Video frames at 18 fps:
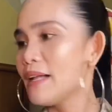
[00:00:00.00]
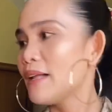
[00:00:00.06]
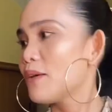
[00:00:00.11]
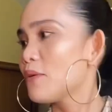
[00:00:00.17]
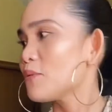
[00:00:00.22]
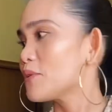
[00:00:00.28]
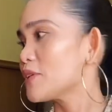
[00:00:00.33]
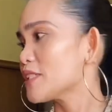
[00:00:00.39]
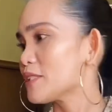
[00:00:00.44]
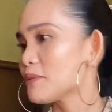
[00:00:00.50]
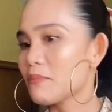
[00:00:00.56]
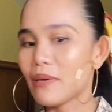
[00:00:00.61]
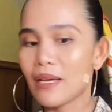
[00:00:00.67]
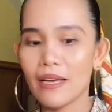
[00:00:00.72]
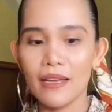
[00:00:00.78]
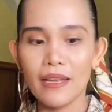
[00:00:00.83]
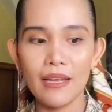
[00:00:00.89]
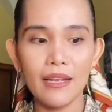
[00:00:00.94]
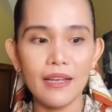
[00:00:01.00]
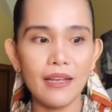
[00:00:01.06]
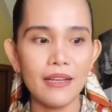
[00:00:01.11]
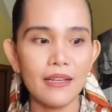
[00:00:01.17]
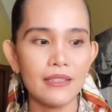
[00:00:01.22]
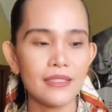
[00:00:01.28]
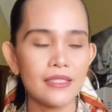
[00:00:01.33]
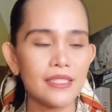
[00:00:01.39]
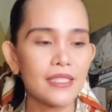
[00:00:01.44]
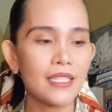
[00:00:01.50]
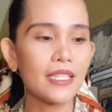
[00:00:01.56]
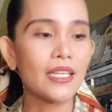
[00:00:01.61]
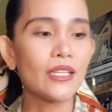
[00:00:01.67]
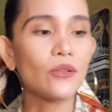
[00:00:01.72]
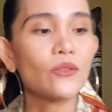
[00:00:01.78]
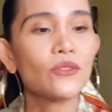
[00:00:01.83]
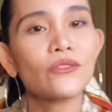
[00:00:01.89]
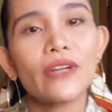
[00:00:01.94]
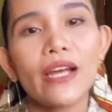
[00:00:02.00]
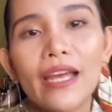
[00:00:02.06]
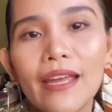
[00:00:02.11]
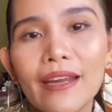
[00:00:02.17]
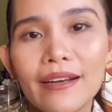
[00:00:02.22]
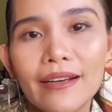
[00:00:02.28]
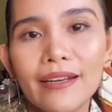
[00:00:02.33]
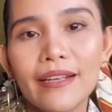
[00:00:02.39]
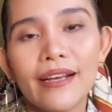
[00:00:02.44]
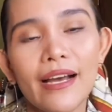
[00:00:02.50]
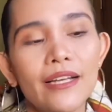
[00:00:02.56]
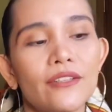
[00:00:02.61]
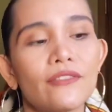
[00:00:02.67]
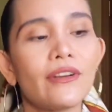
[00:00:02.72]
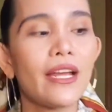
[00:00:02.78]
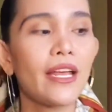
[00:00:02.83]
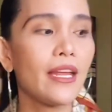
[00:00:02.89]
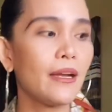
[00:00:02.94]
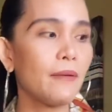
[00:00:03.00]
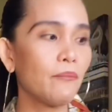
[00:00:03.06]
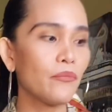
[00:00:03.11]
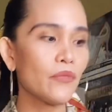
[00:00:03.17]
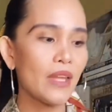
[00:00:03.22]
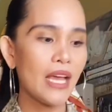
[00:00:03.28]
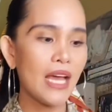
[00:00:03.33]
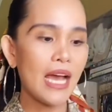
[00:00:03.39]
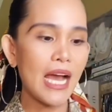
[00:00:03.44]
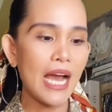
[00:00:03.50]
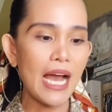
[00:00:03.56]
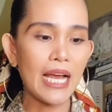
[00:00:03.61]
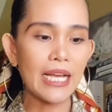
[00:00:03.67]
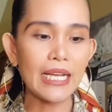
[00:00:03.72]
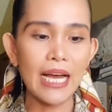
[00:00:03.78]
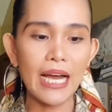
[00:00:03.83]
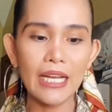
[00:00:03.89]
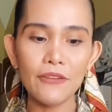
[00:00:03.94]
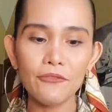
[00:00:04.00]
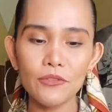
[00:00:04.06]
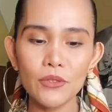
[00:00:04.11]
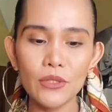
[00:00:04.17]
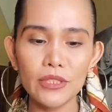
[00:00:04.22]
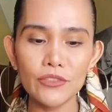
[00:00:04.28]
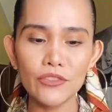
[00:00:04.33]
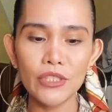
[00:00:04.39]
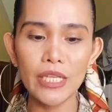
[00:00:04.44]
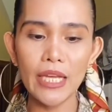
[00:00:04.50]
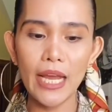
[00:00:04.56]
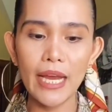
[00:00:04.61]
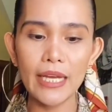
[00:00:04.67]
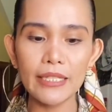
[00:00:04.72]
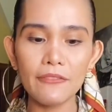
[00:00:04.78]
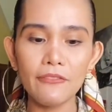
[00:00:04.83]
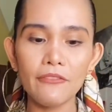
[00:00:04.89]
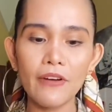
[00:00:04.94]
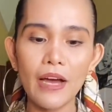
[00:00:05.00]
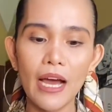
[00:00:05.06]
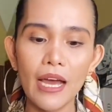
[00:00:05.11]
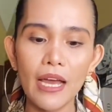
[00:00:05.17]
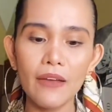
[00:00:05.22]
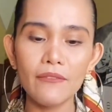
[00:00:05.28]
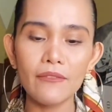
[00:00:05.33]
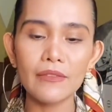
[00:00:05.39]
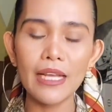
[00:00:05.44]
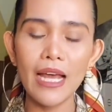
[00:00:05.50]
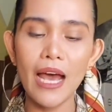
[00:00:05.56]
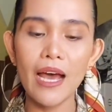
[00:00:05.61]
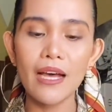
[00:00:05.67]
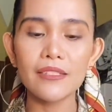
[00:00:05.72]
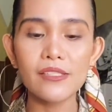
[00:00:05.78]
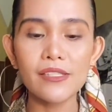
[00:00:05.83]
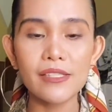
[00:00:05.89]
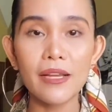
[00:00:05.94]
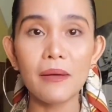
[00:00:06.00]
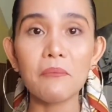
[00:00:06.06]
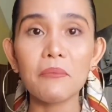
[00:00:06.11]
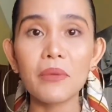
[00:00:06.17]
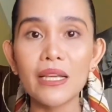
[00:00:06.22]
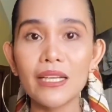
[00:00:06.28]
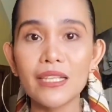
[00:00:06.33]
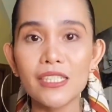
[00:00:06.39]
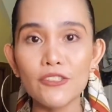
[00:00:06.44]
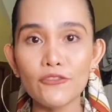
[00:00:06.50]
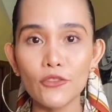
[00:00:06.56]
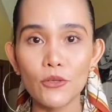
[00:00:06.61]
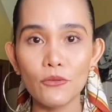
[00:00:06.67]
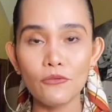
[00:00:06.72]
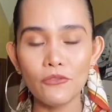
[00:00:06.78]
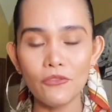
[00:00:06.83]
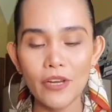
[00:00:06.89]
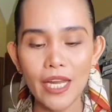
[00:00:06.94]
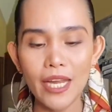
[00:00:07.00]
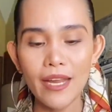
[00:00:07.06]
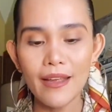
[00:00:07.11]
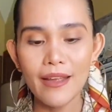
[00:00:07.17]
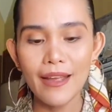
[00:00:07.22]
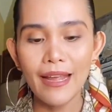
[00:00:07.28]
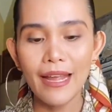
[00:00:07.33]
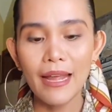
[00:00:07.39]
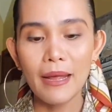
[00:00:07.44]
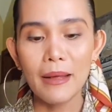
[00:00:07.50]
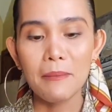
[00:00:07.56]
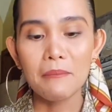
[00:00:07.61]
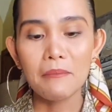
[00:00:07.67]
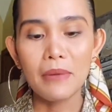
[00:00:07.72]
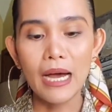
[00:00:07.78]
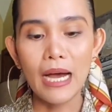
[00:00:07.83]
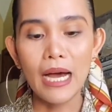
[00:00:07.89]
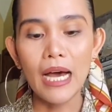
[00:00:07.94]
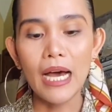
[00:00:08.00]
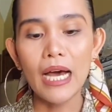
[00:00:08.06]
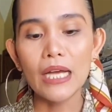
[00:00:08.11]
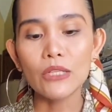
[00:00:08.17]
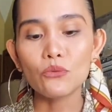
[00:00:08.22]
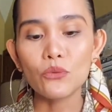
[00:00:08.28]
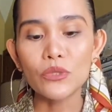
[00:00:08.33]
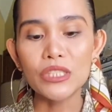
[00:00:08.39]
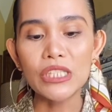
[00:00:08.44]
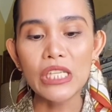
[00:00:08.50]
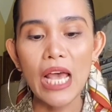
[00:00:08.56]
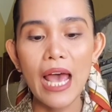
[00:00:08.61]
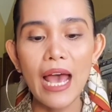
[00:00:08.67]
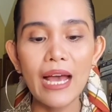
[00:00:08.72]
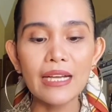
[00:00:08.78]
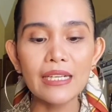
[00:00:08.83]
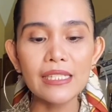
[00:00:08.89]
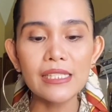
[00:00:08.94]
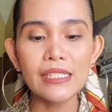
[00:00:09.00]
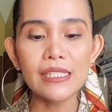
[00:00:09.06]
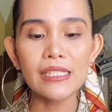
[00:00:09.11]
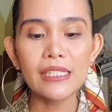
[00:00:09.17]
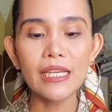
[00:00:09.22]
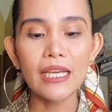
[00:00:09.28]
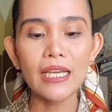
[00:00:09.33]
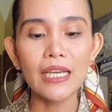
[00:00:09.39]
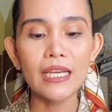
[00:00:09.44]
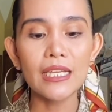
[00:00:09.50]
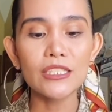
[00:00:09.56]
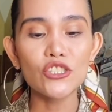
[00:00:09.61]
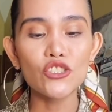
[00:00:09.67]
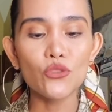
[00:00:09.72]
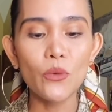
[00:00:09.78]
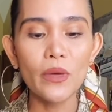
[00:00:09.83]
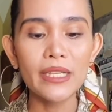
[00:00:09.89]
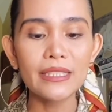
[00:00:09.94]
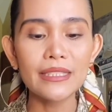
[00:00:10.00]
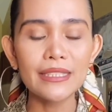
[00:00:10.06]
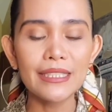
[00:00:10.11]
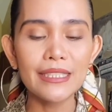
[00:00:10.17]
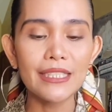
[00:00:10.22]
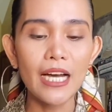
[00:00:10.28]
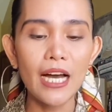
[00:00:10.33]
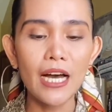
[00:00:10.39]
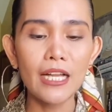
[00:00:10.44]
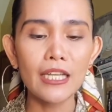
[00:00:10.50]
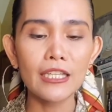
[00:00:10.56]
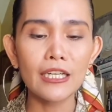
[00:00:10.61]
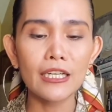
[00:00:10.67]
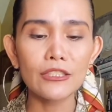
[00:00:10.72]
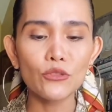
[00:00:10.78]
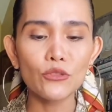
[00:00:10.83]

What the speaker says: Where's my sticky note? Right here. Got it right here. I got it for $3.85. The hat stamping is for free, but with tax it's $20